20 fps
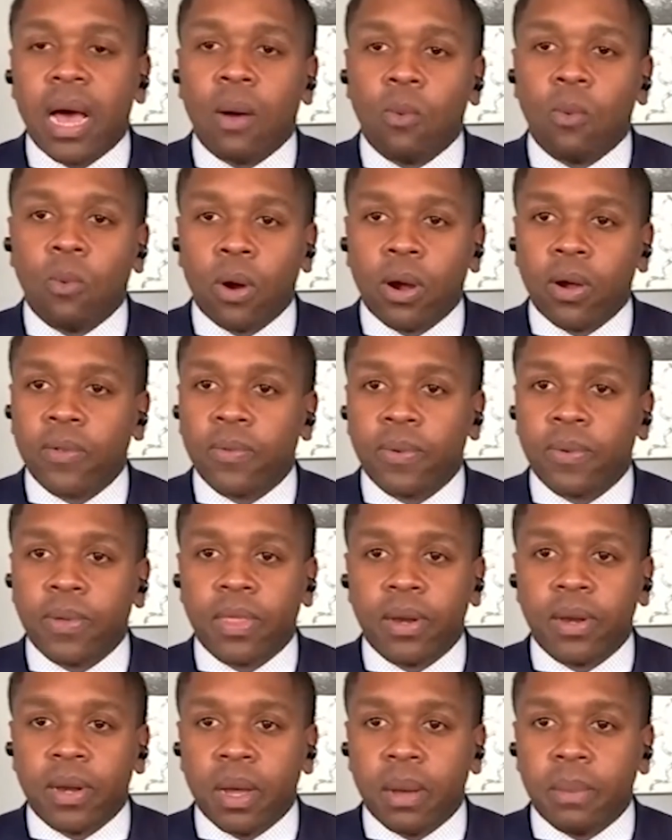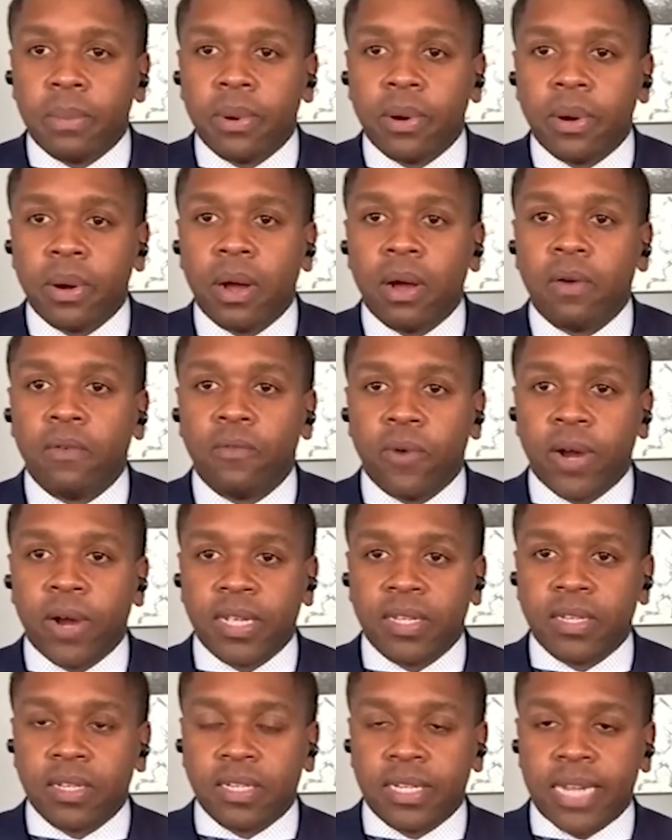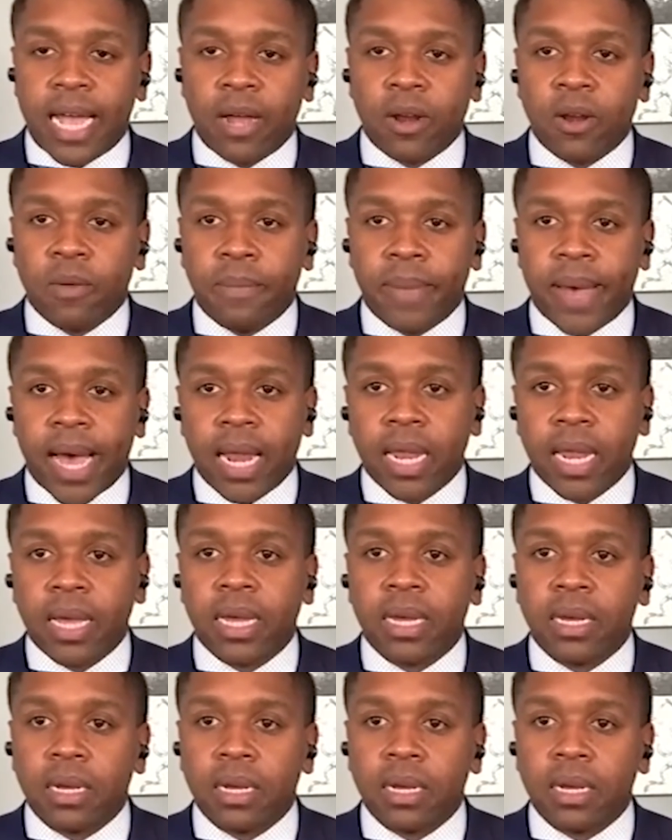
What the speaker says: I worked with a number of races down the ballot,